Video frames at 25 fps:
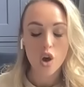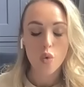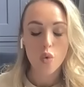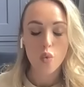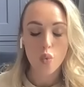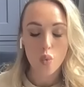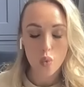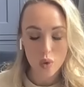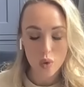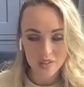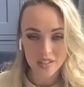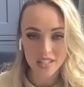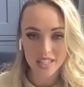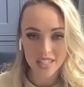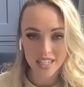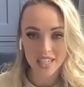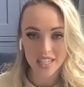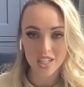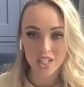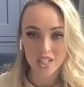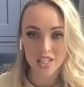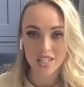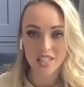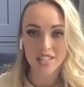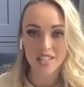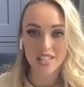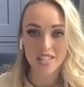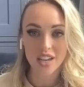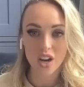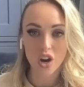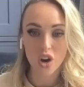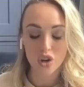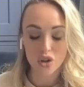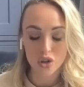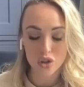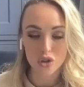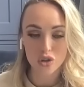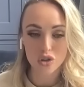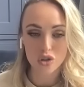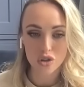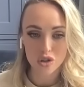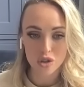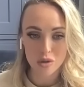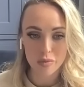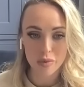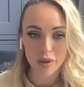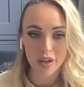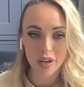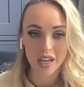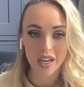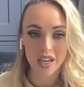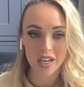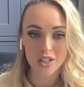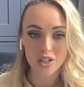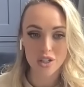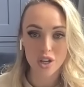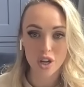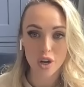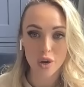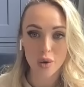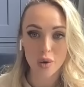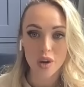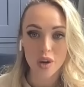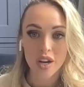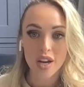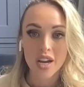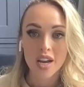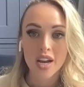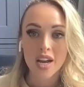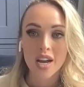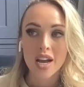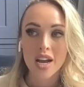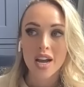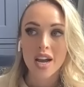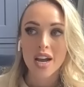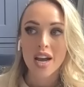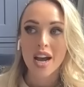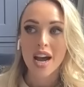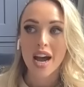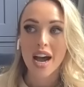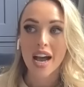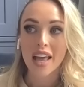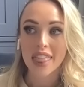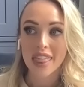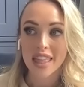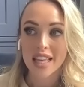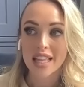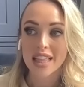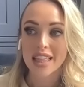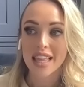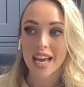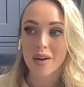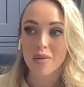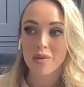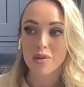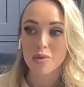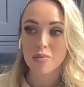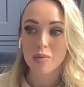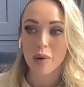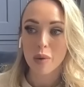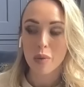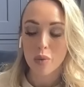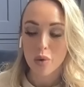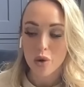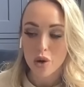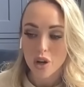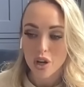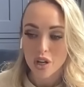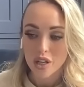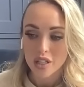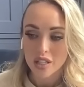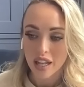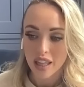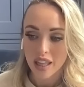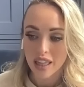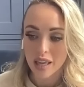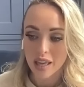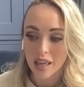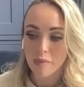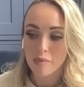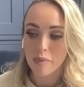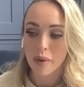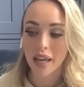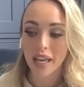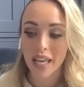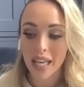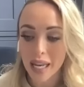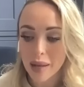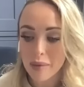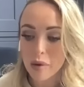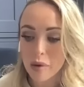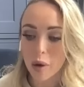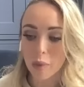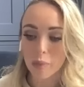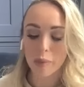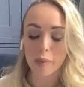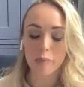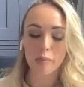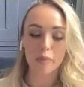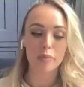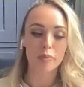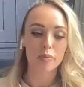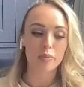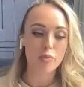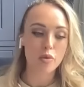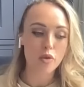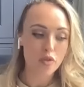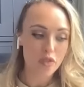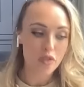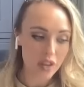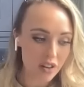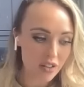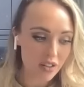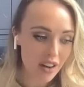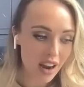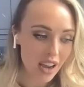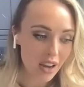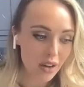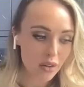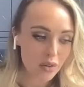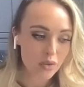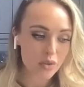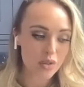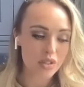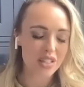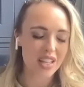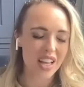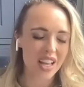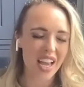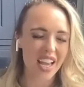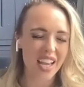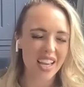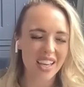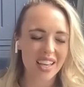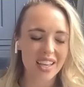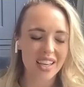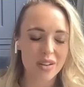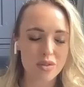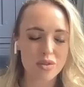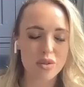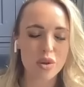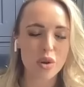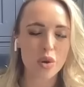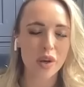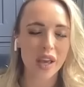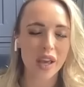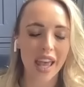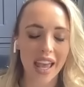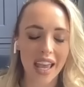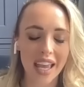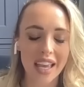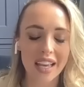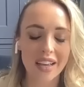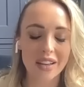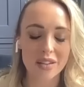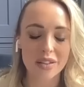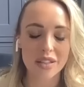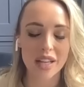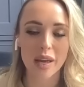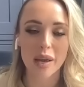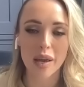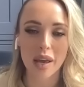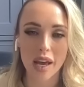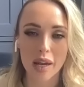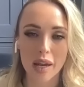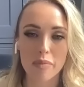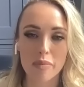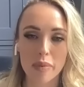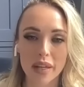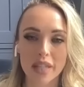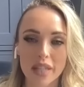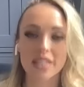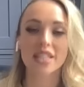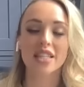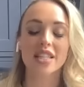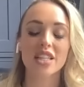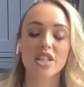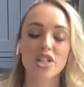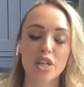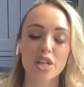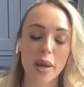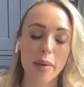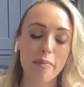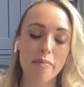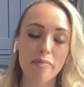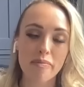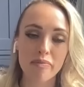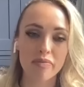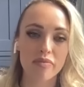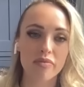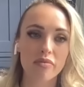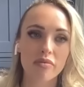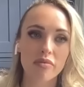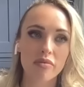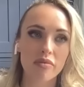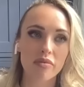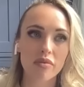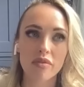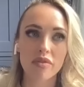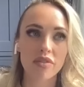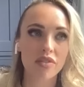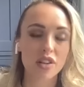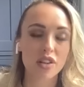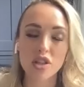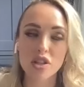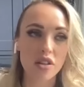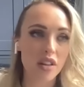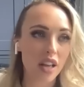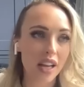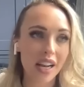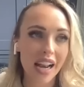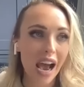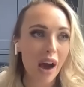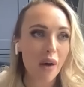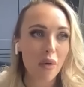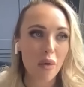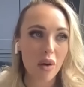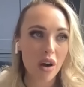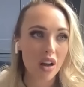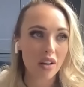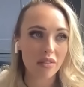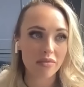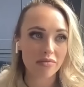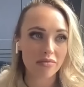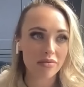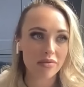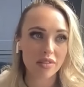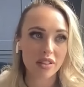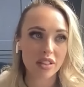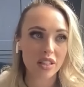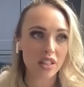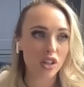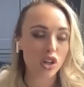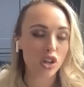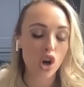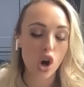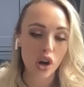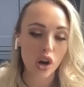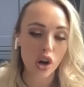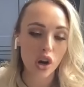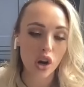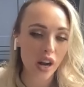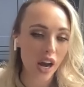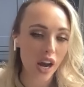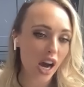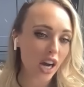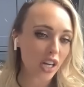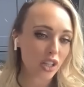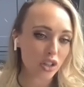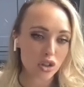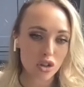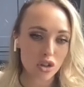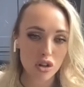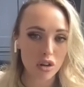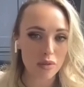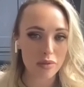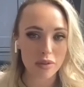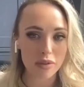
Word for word: with stitches on your stomach. So I think that was my worst. I think picking him up and moving around was like, it was okay. It was like I'd been to the gym for an hour and gone hardcore on my